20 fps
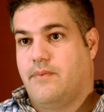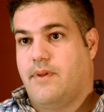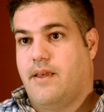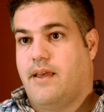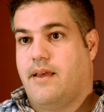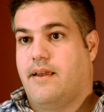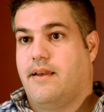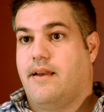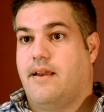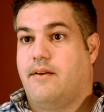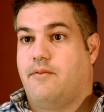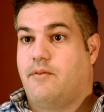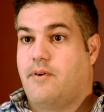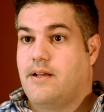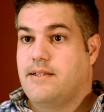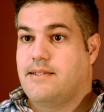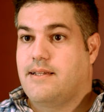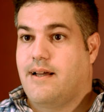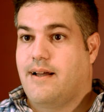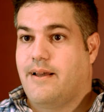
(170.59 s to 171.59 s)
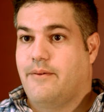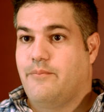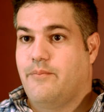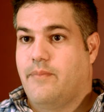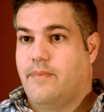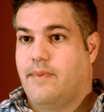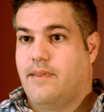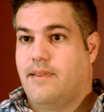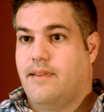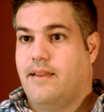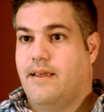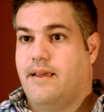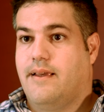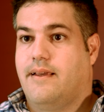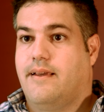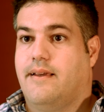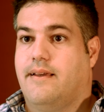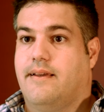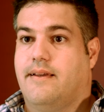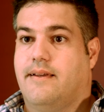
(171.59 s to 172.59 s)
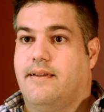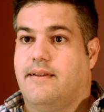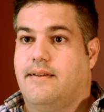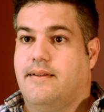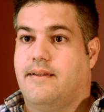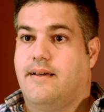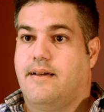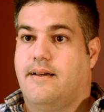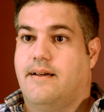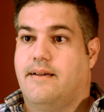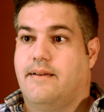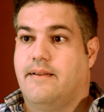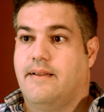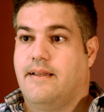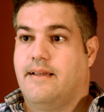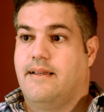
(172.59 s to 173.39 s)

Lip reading: and at runtime they can